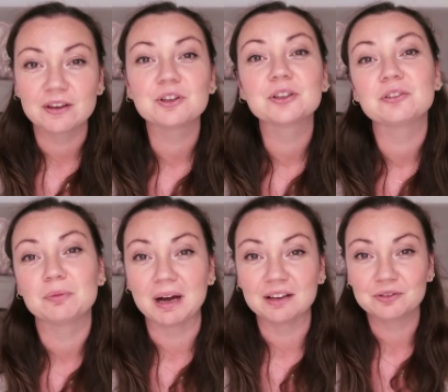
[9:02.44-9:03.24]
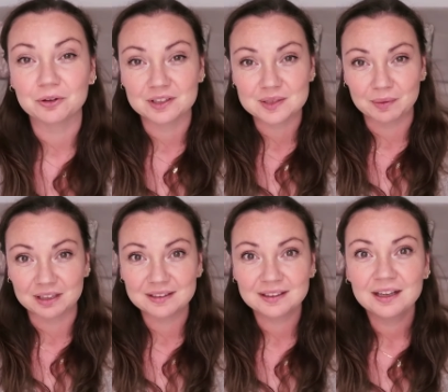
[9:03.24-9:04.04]
favorite of mine for this
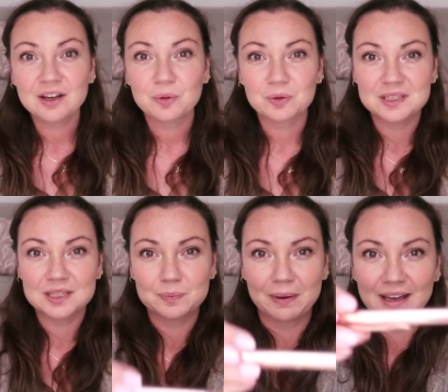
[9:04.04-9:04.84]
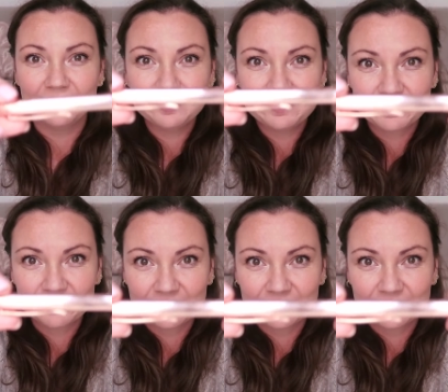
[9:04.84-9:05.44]
month was this pen.